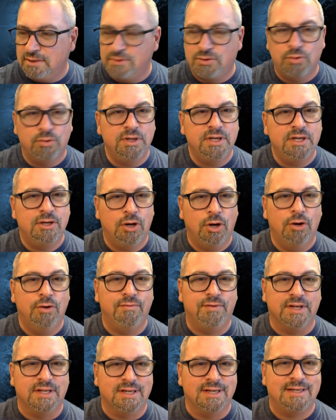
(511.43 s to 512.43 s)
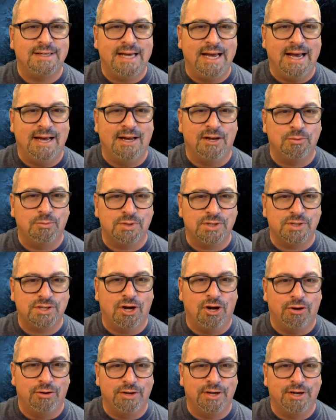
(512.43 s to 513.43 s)
during COVID, the town was
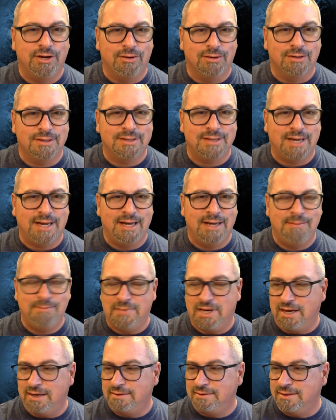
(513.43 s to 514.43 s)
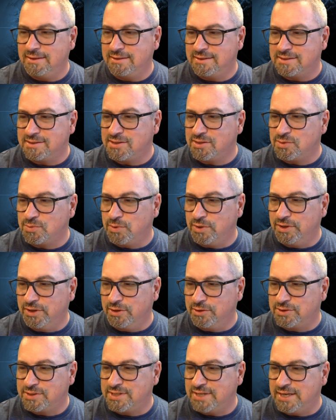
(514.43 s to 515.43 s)
calling all the time. I think this is one of
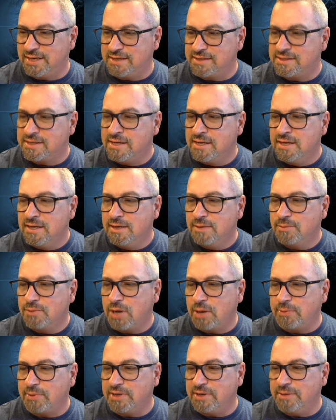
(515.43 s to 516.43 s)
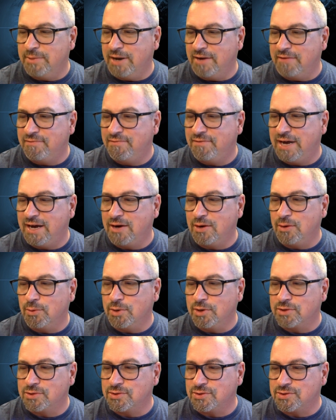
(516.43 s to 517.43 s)
those things, probably about
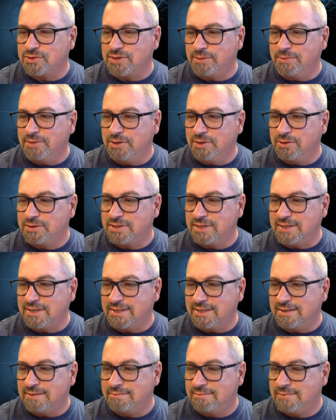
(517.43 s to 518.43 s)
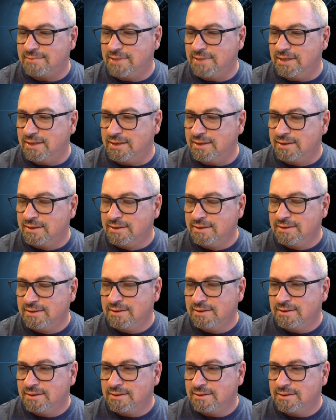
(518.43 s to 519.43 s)
fireworks or something. It looks like the
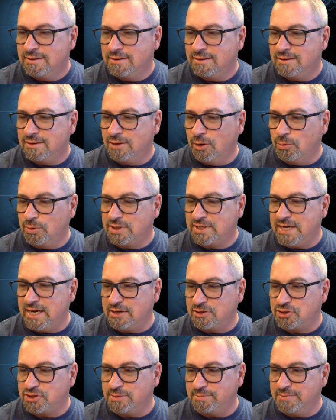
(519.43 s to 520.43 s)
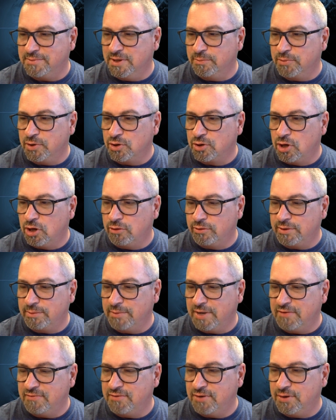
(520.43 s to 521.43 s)
lower township number calling
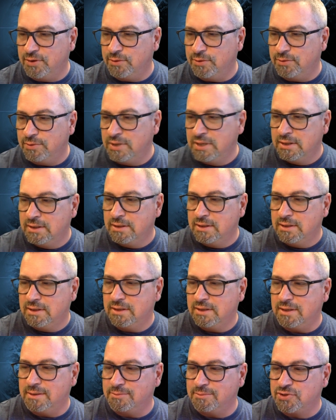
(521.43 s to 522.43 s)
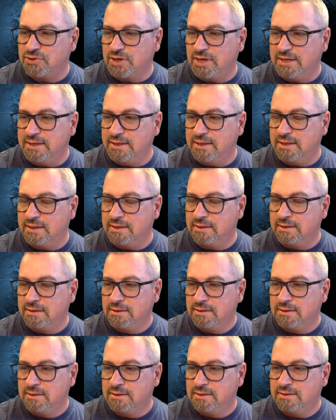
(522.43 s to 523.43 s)
my phone. I'm trying to
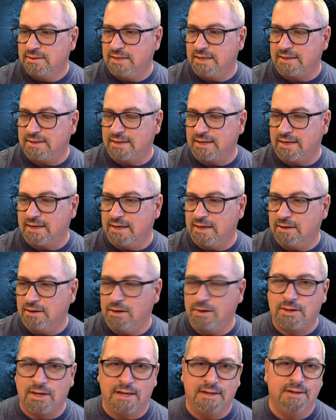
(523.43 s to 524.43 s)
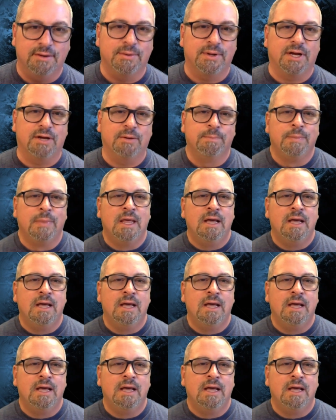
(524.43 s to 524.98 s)
take that out. Okay, there we go.